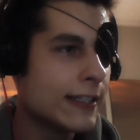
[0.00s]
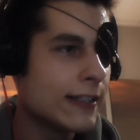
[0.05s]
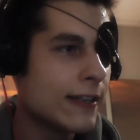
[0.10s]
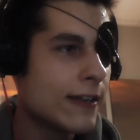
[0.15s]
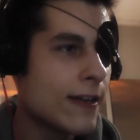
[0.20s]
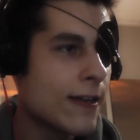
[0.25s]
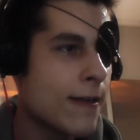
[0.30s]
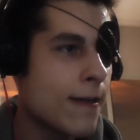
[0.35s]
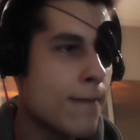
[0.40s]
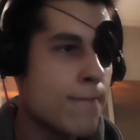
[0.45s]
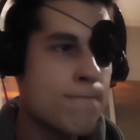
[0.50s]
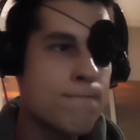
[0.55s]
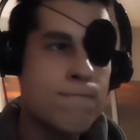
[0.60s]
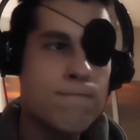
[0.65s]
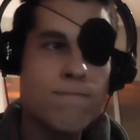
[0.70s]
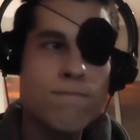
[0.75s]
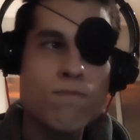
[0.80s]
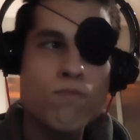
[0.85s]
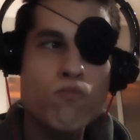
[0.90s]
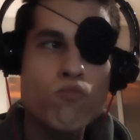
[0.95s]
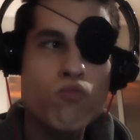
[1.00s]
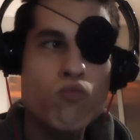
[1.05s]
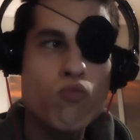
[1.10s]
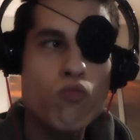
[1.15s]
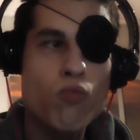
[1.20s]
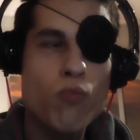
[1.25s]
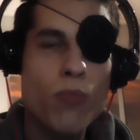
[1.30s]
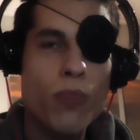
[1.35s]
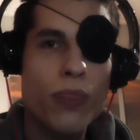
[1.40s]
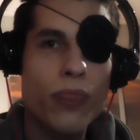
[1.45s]

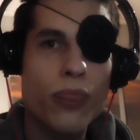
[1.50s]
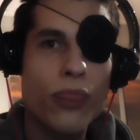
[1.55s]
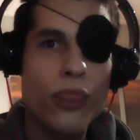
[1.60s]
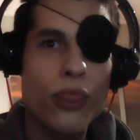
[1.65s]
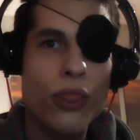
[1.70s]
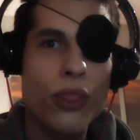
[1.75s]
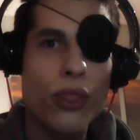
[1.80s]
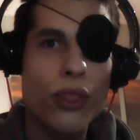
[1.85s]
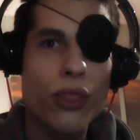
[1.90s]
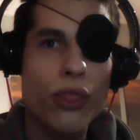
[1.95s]
Nobody speaks.